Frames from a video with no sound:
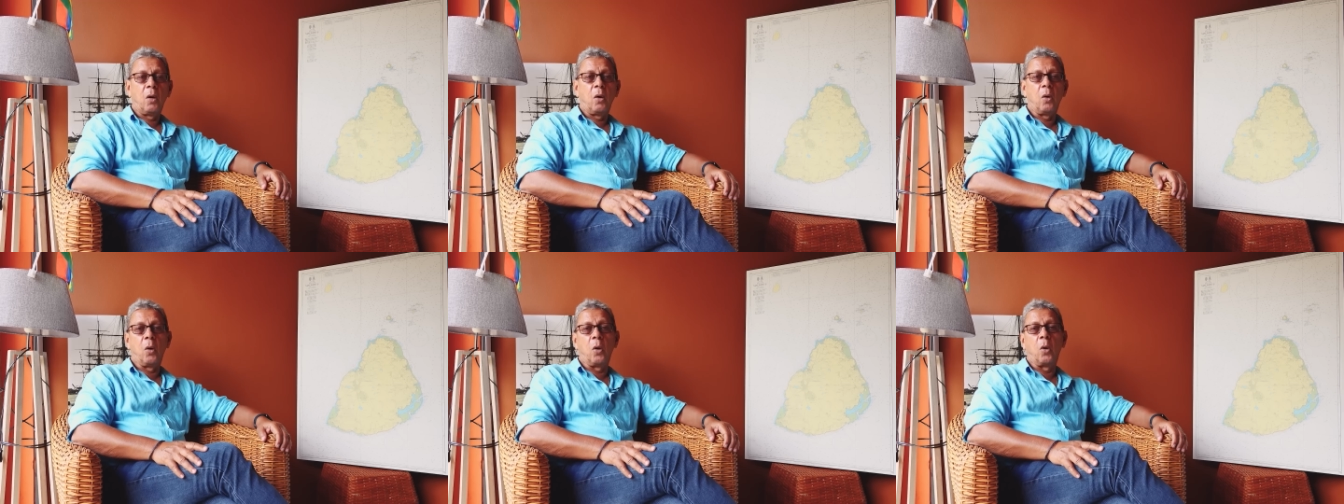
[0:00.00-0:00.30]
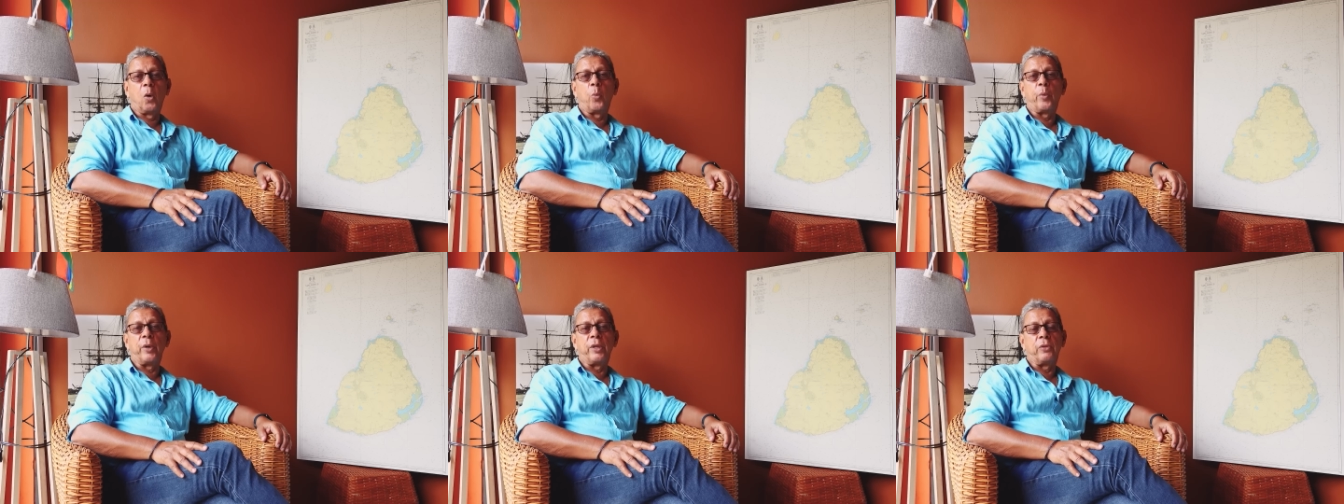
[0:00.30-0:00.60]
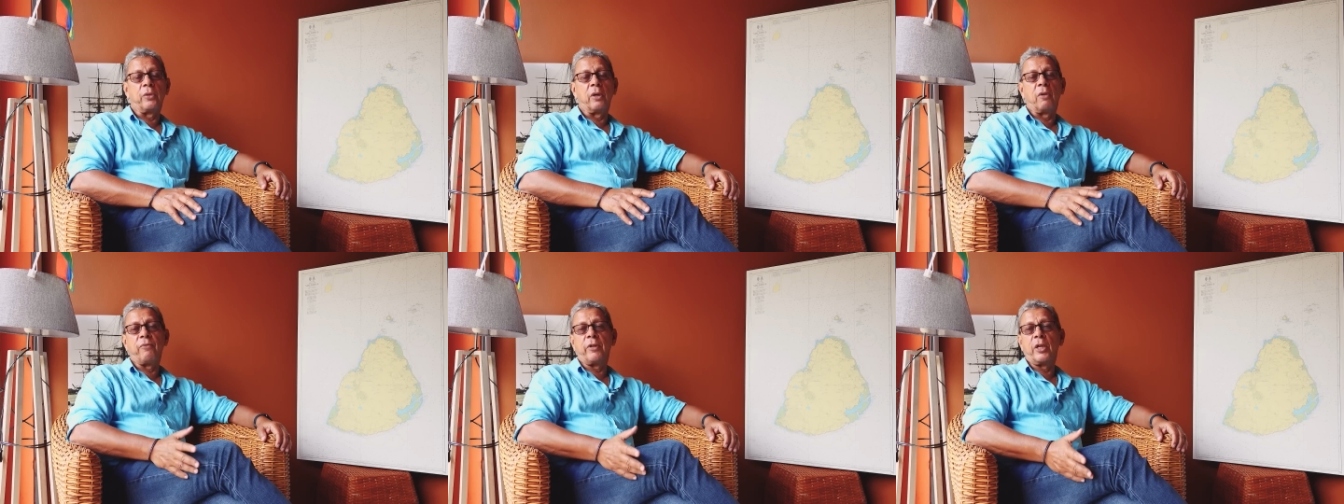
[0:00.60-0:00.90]
or
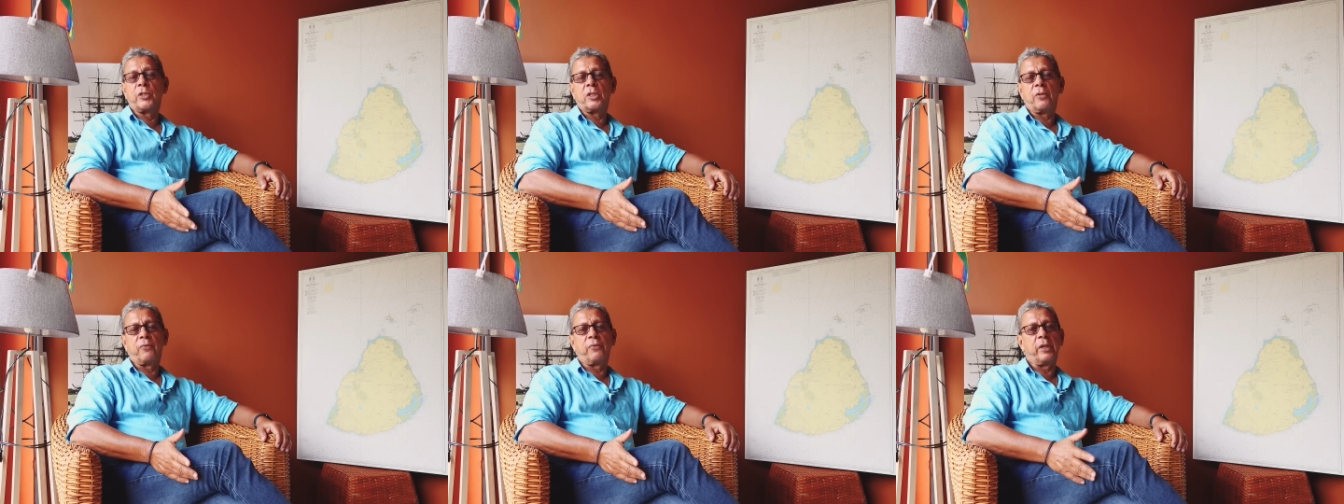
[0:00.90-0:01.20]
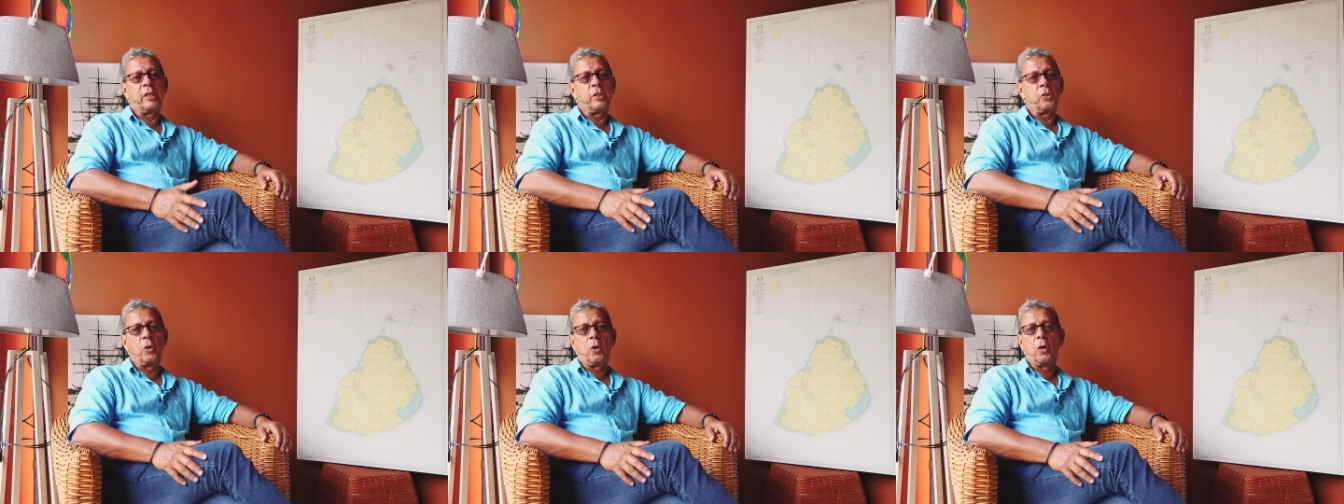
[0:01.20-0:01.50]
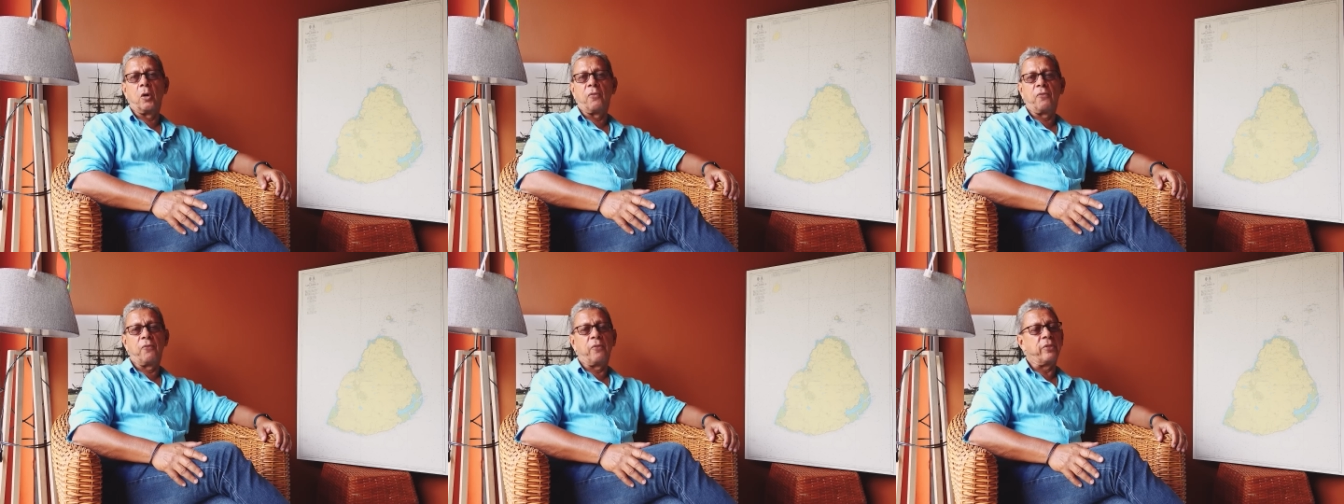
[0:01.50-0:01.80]
with the VHF radio
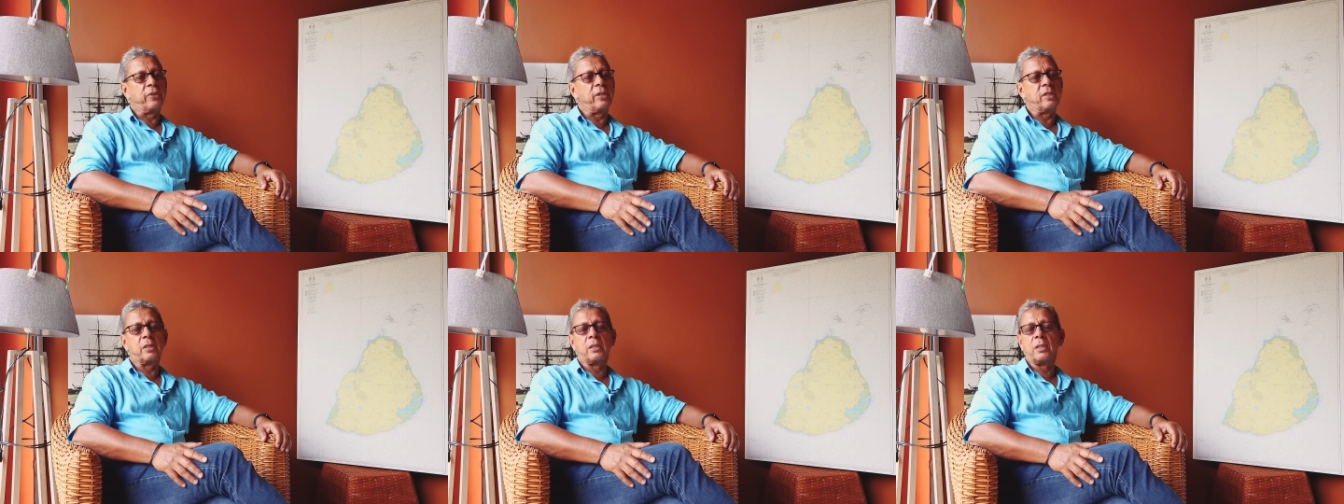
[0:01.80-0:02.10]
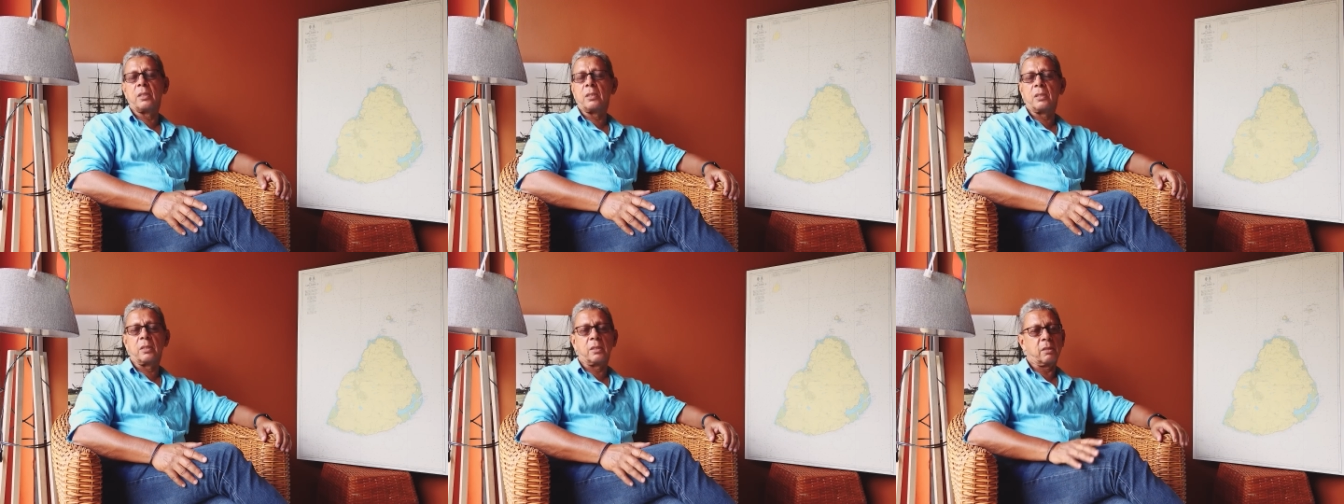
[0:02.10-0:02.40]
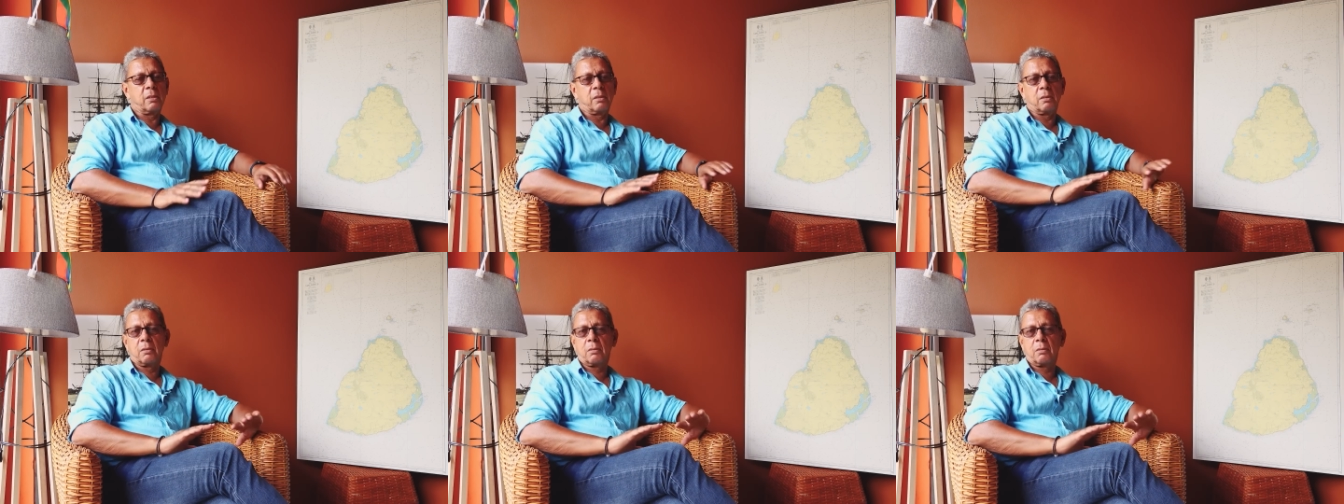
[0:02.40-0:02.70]
off. This is